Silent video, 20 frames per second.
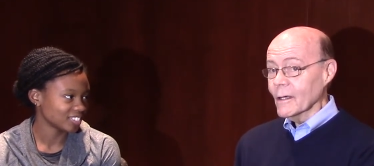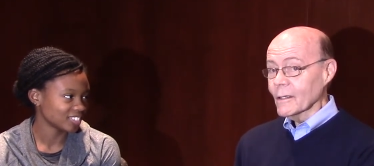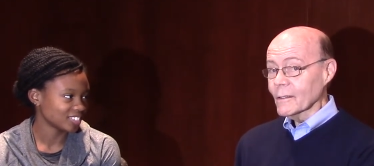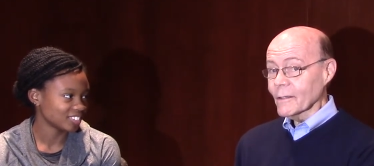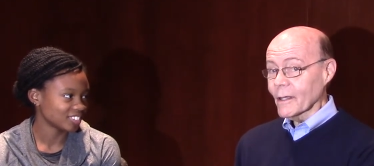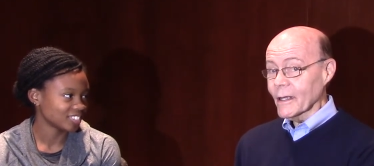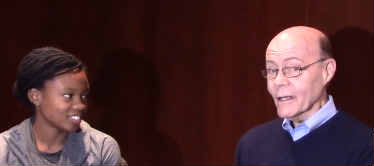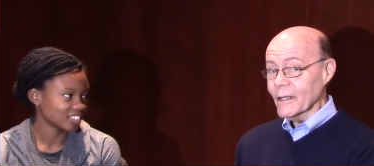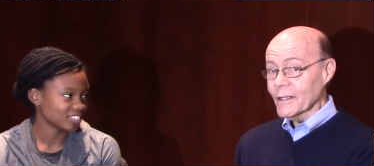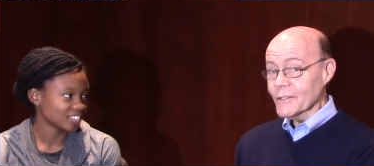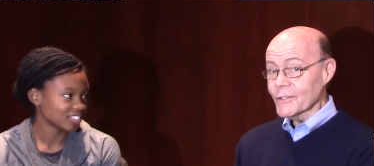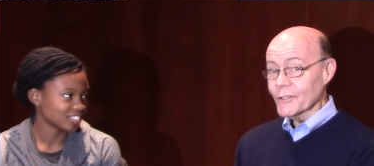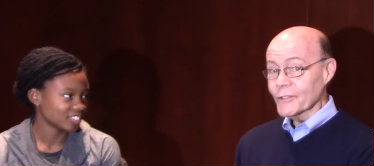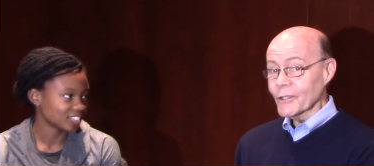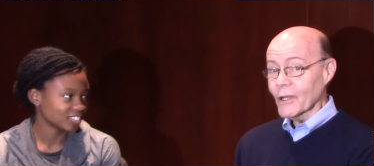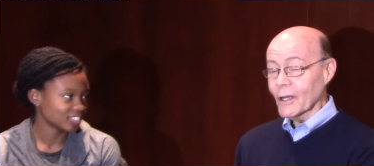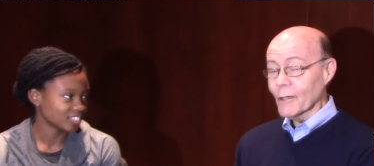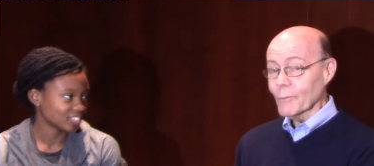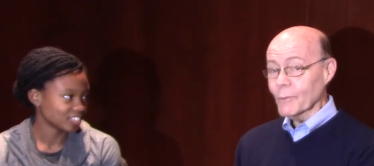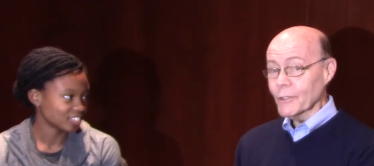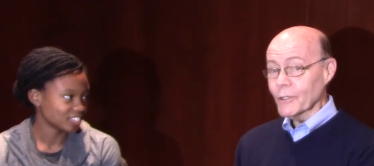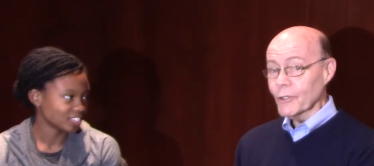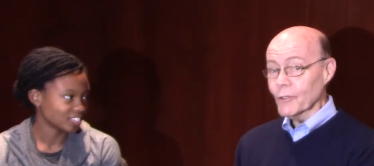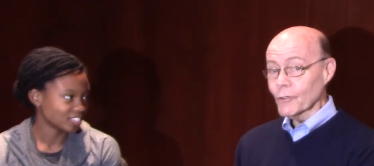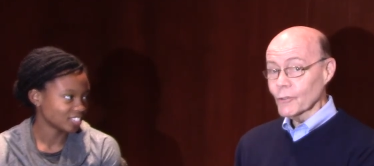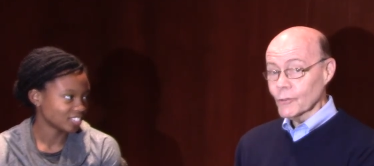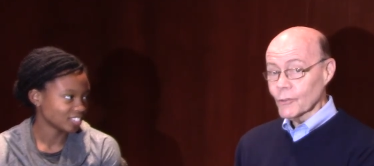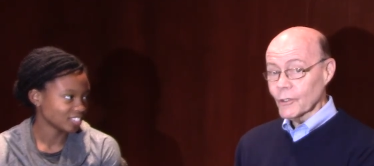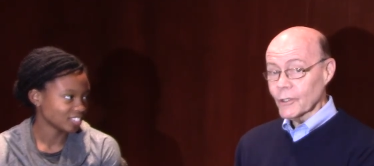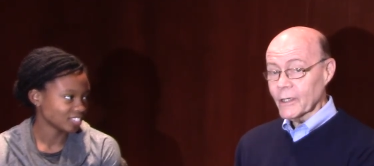Speaker 1: Ladies and gentlemen,
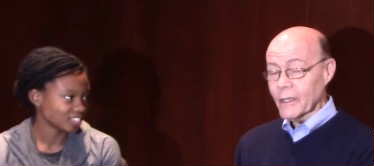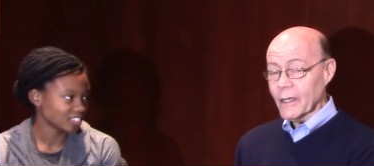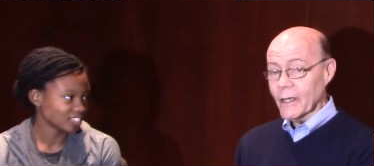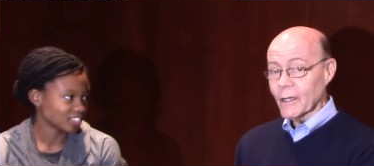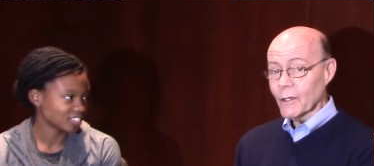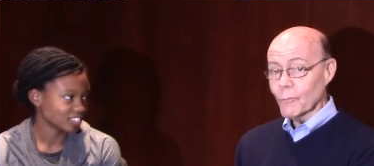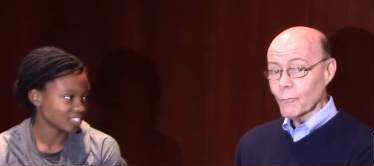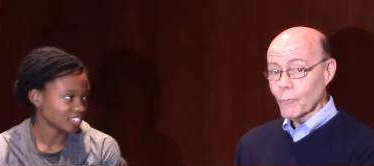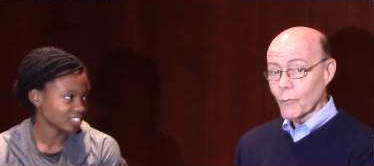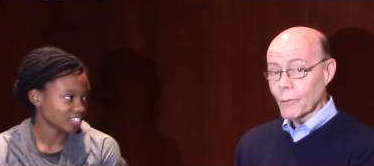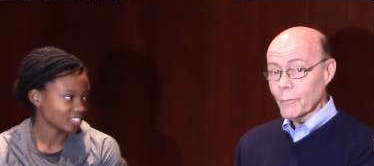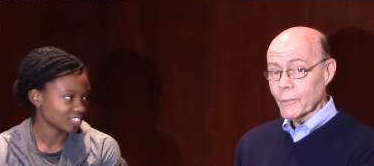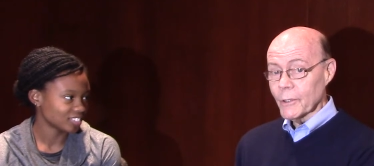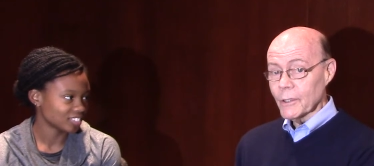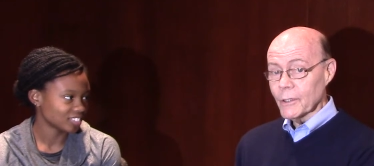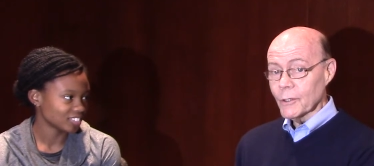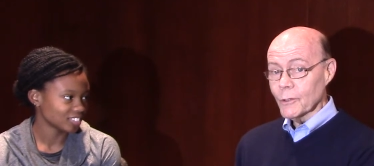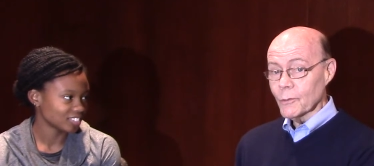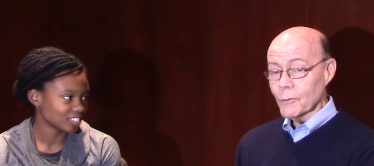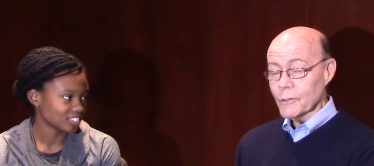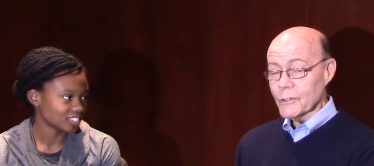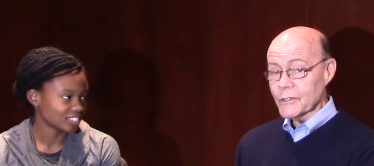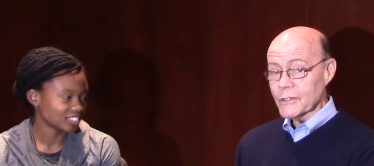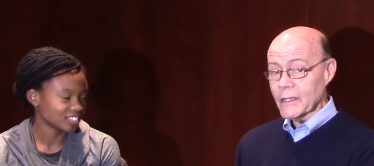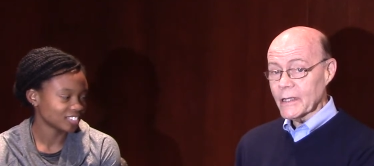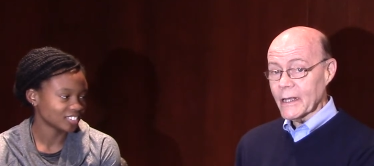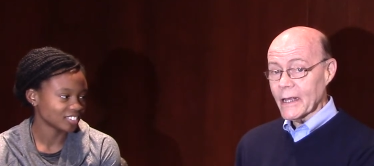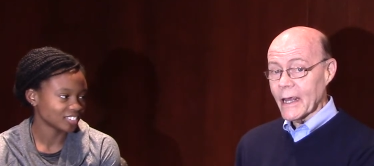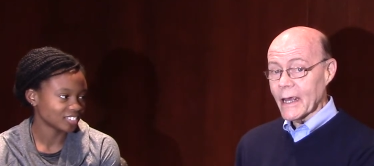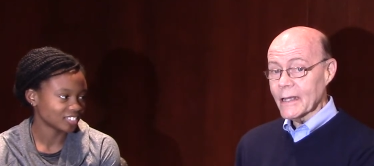you're looking at a woman who is
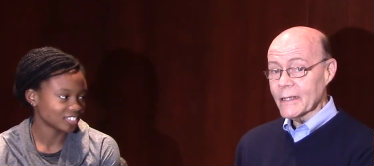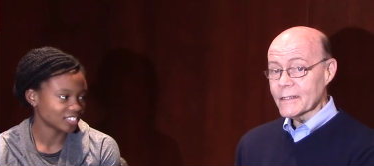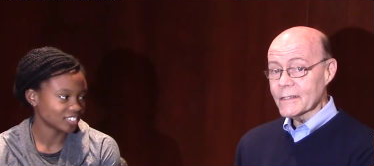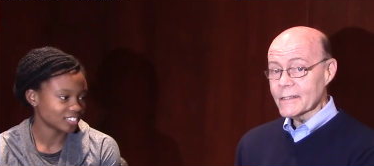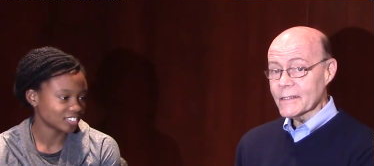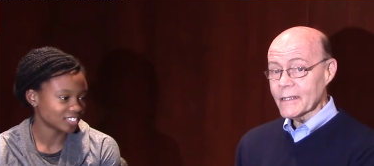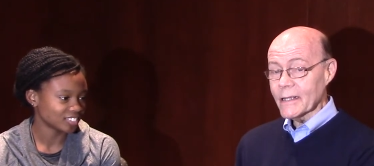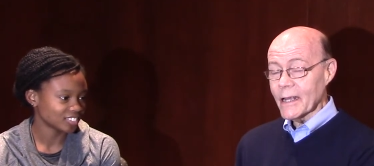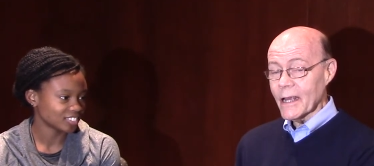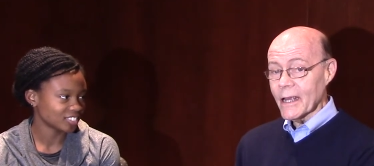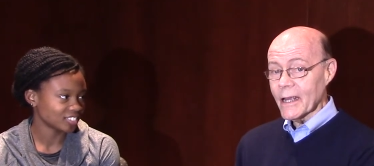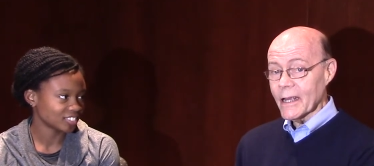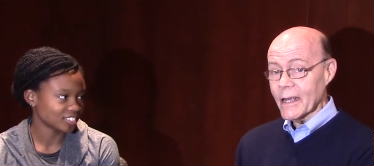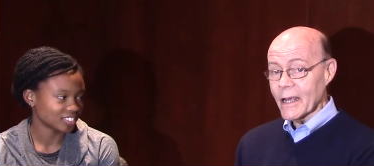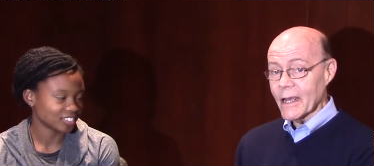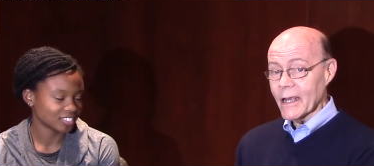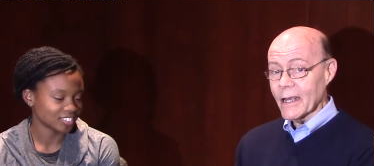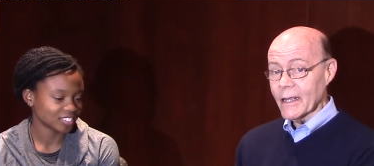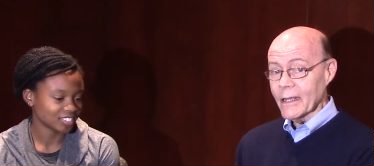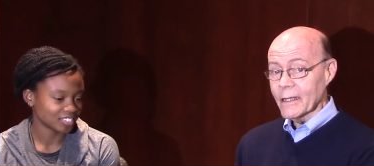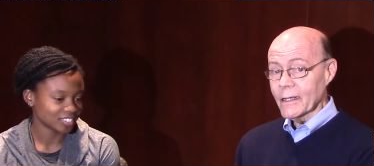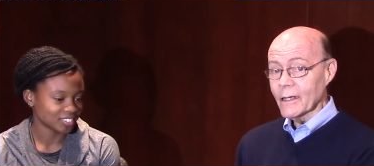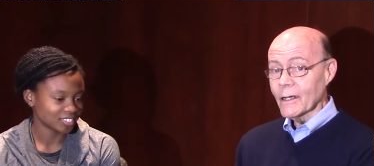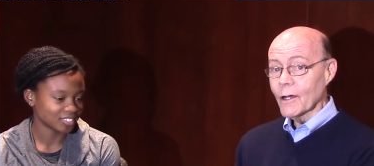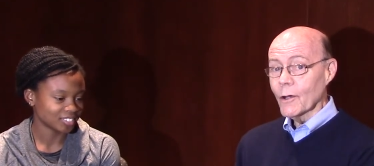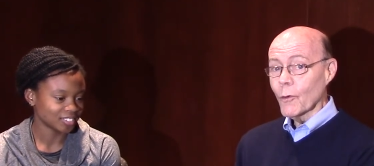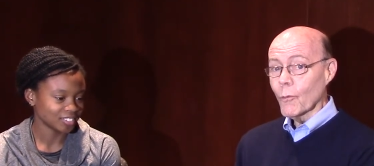the NCAA